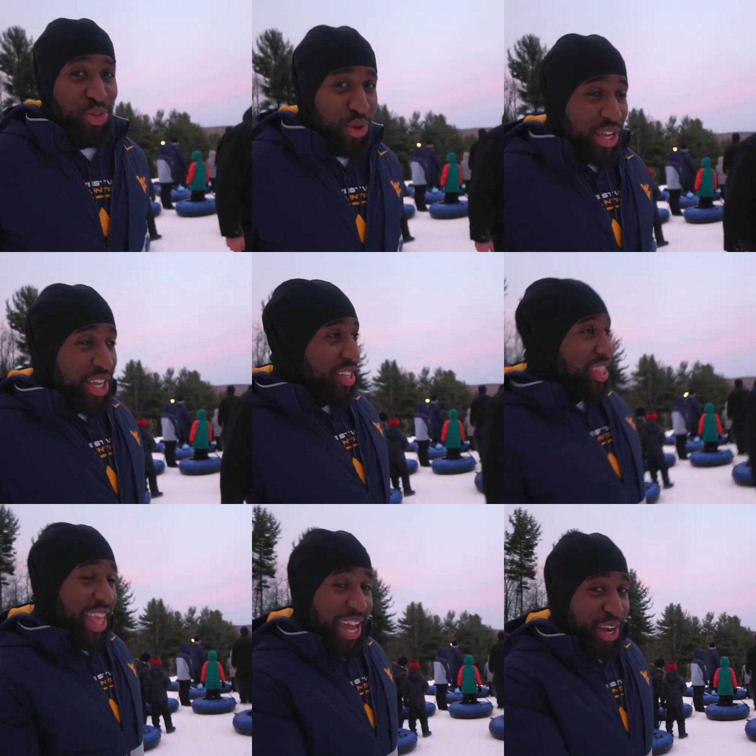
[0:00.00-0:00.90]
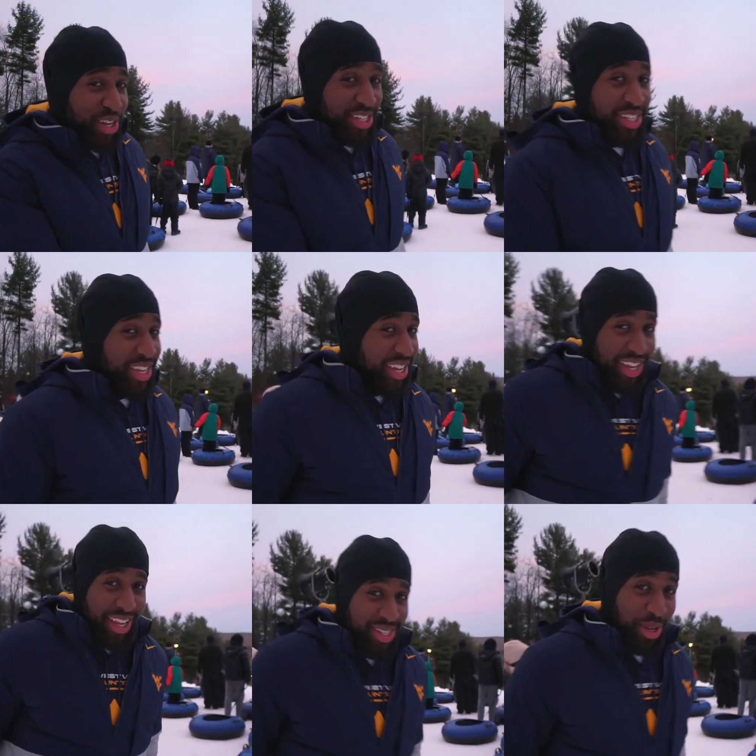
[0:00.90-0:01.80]
three layers,
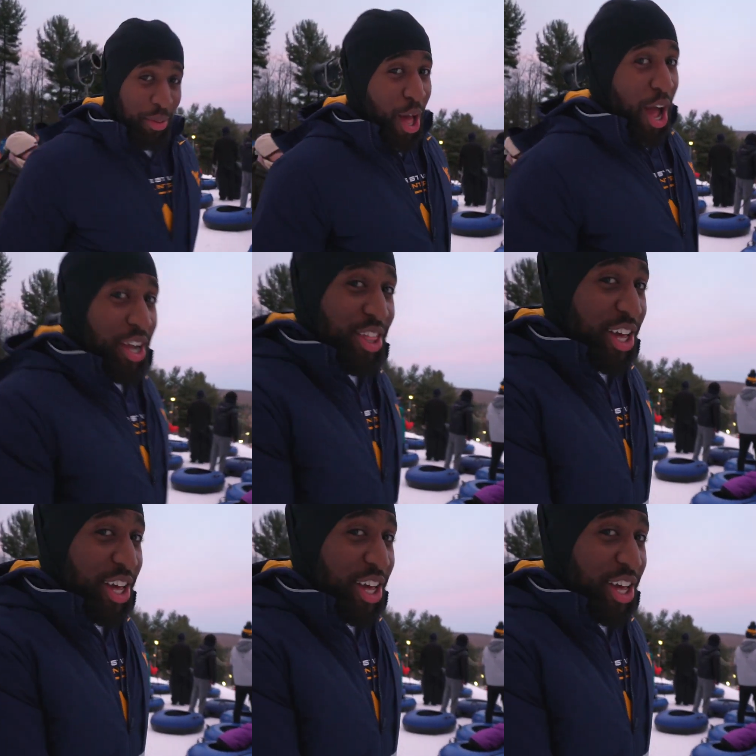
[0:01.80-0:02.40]
some long